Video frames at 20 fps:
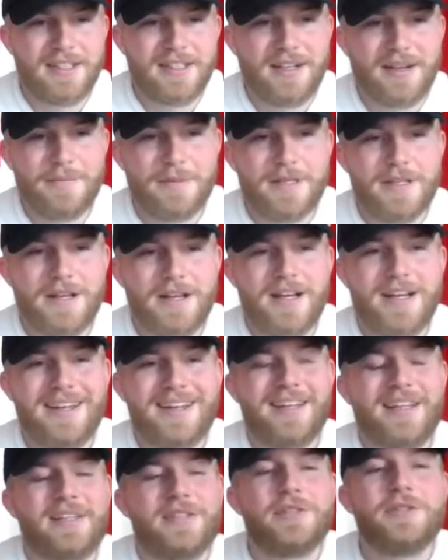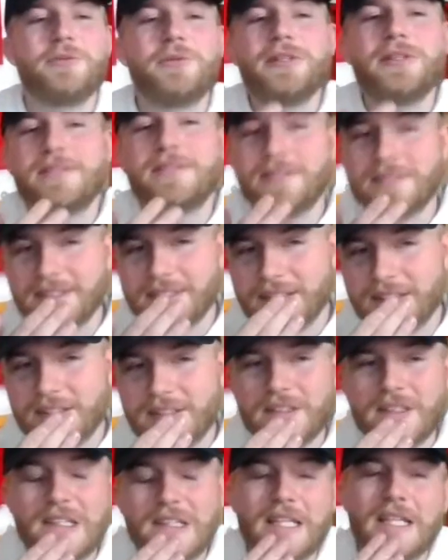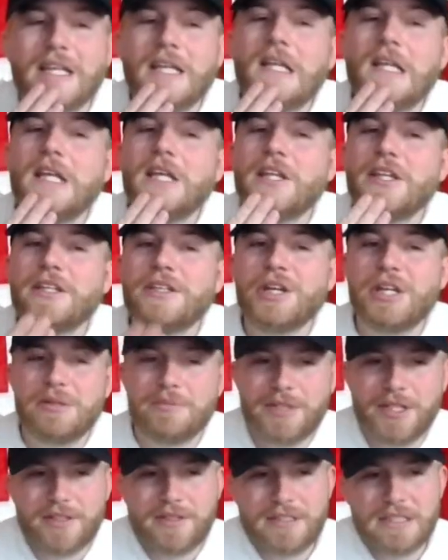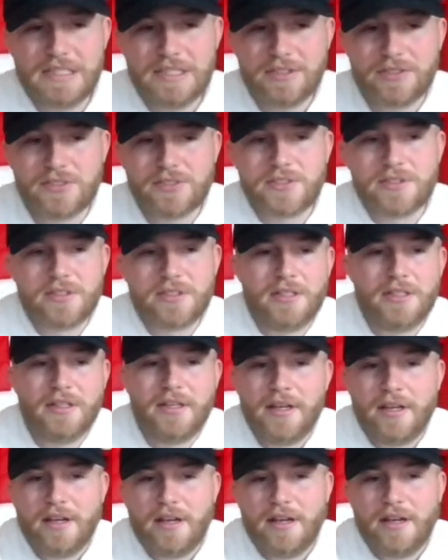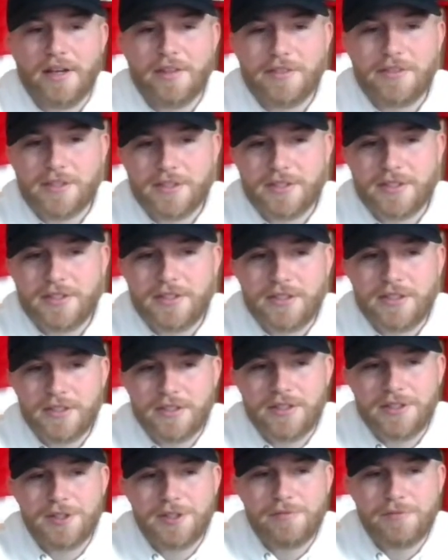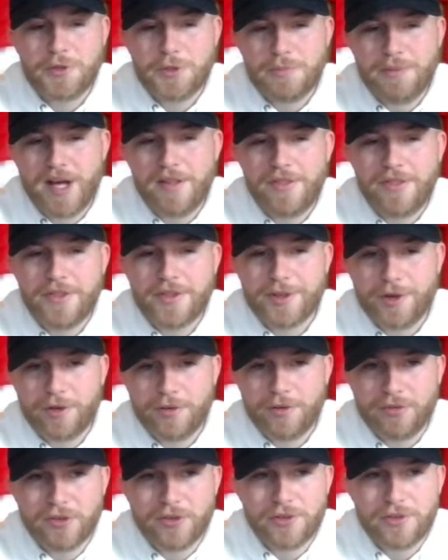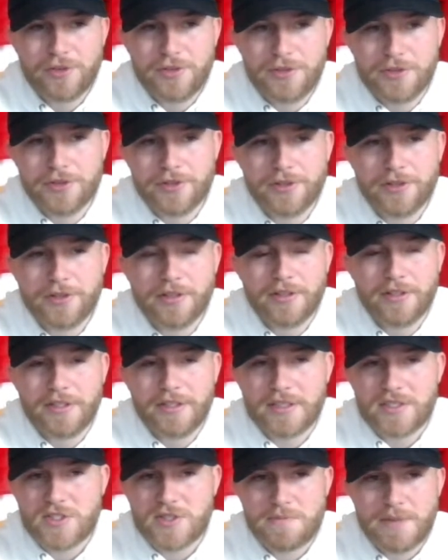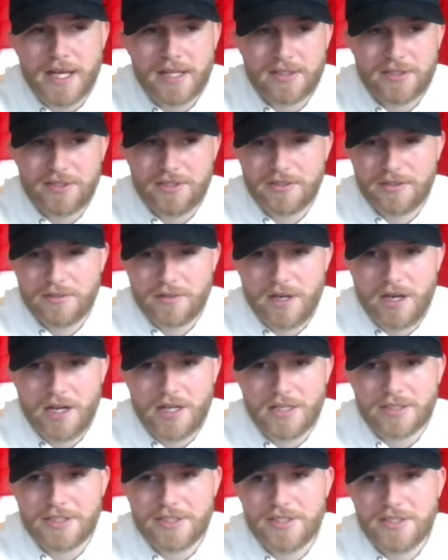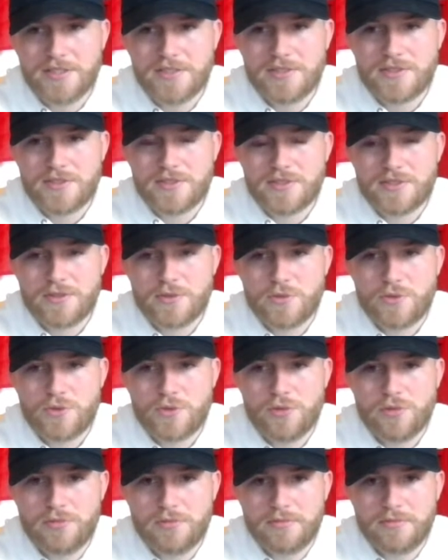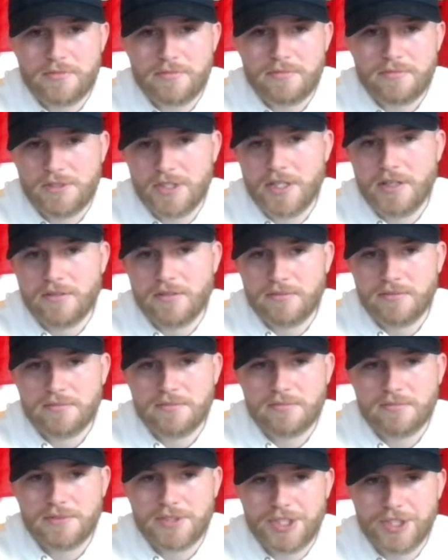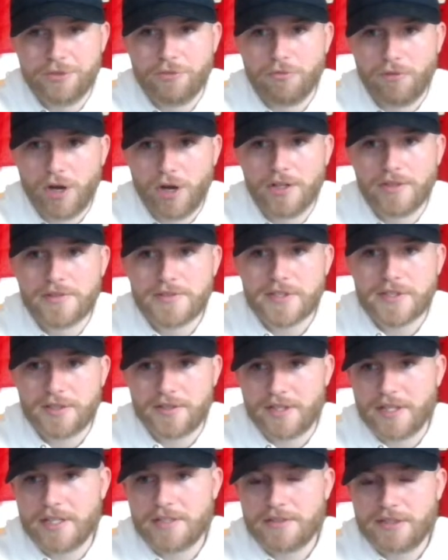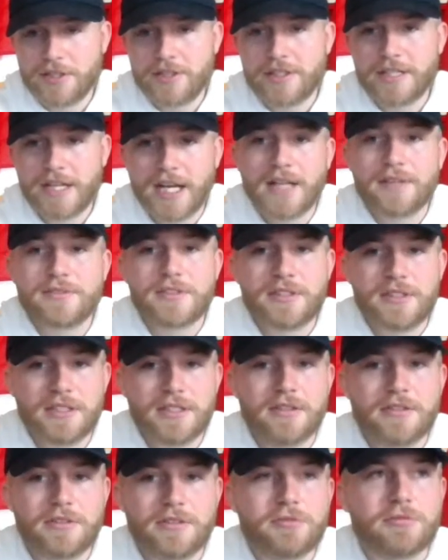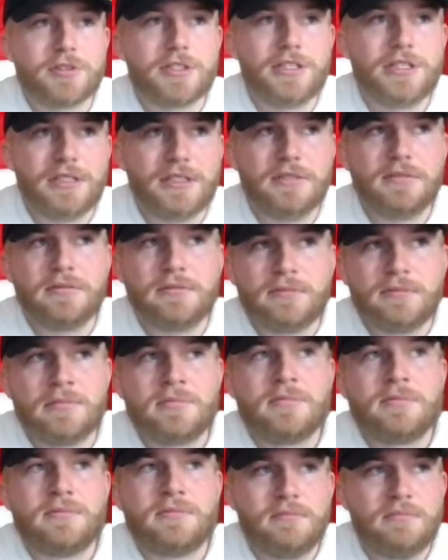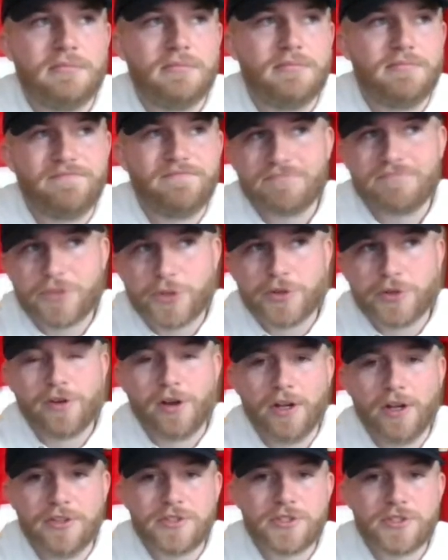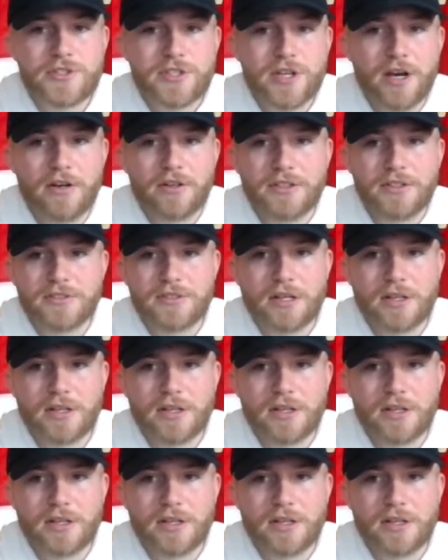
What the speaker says: I mean, you would in a game like this. I think if you bet the over, you're expecting the Rockies to, get runs. Like they're gonna have to get three runs or so, because